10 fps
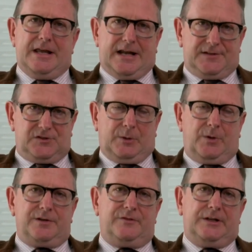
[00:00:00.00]
It has to be
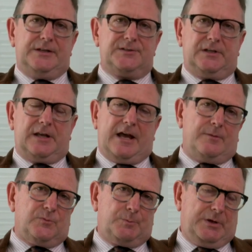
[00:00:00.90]
one of the listed
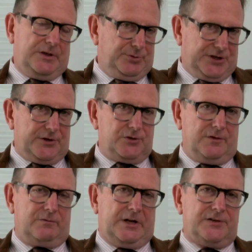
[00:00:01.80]
aims. But the
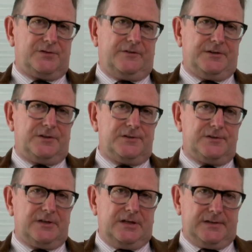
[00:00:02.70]
protection of the rights of
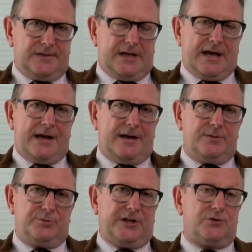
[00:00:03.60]
others is there,
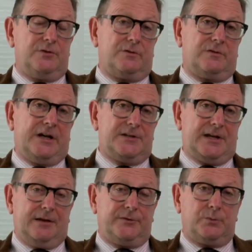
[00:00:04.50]
and the protection of the right
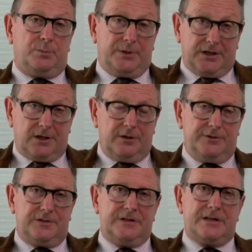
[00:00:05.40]
to health would be
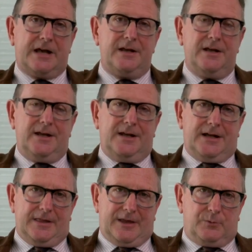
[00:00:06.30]
included in that.
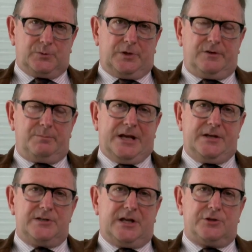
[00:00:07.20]
And that was one of the
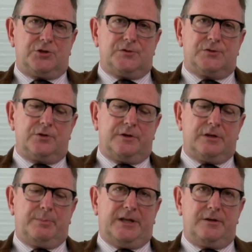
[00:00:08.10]
main tensions
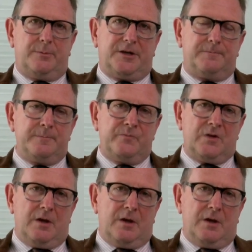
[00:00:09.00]
during the pandemic.